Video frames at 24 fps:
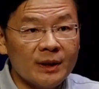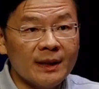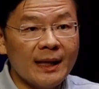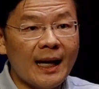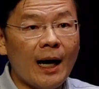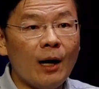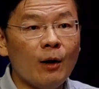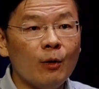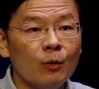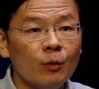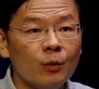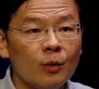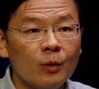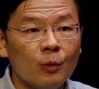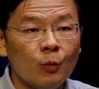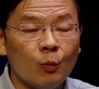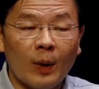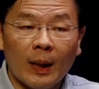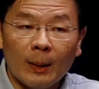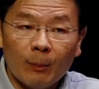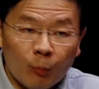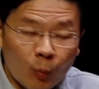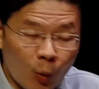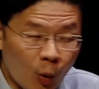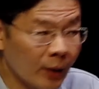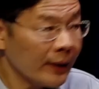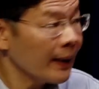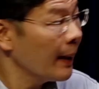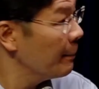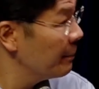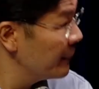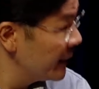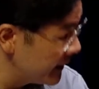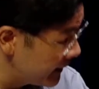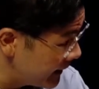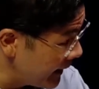what more
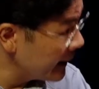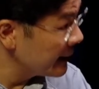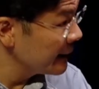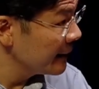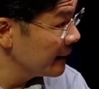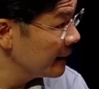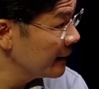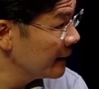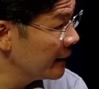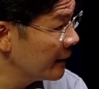can be done.